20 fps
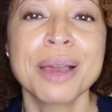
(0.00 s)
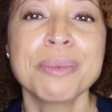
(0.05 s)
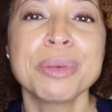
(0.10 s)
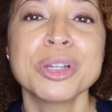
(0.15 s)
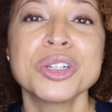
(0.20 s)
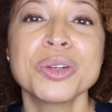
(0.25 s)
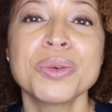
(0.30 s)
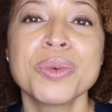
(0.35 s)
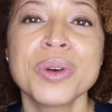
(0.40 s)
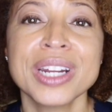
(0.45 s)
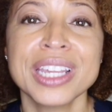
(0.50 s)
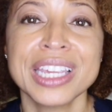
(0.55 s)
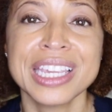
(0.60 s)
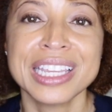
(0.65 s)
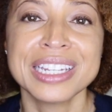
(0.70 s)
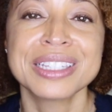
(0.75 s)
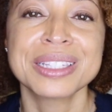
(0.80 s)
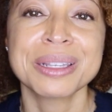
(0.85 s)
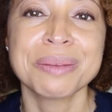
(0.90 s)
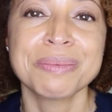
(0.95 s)
but you want to
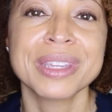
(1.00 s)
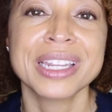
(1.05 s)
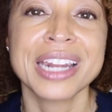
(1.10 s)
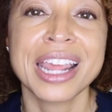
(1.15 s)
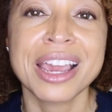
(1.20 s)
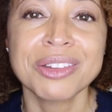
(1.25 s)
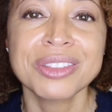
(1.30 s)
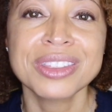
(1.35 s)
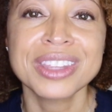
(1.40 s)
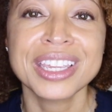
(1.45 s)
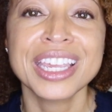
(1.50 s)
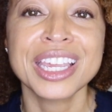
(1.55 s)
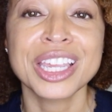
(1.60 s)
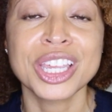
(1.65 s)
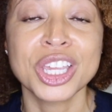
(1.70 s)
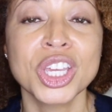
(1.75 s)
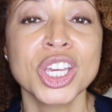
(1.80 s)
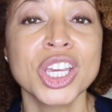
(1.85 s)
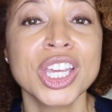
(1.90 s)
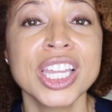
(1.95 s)
eat something healthy
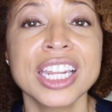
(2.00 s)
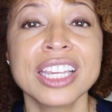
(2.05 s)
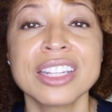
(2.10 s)
and good.